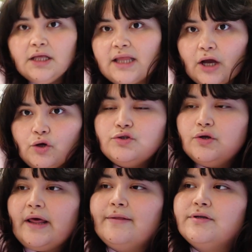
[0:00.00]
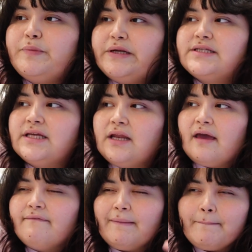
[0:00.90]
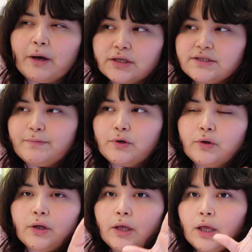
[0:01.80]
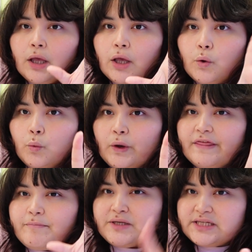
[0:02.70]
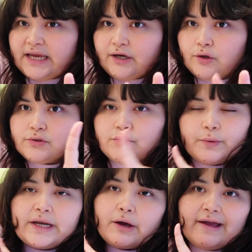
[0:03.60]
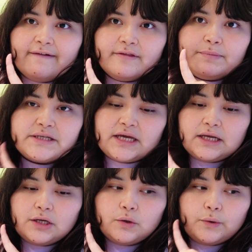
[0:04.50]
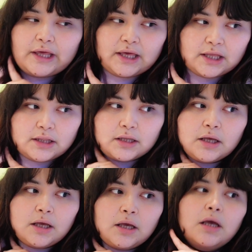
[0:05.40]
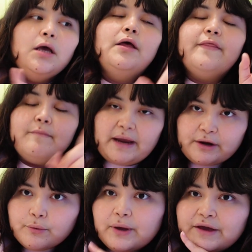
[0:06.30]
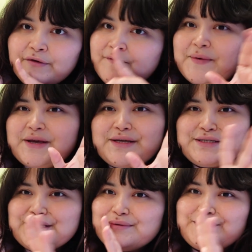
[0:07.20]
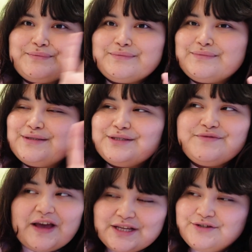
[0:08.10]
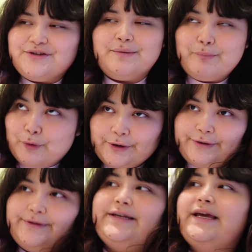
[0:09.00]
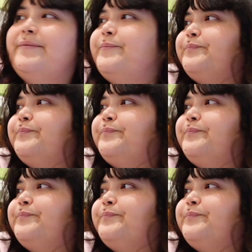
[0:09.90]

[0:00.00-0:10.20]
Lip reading: tacos dorados, but it's gonna have impossible with potatoes. So right now I have the potato in the microwave because it's faster than boiling it.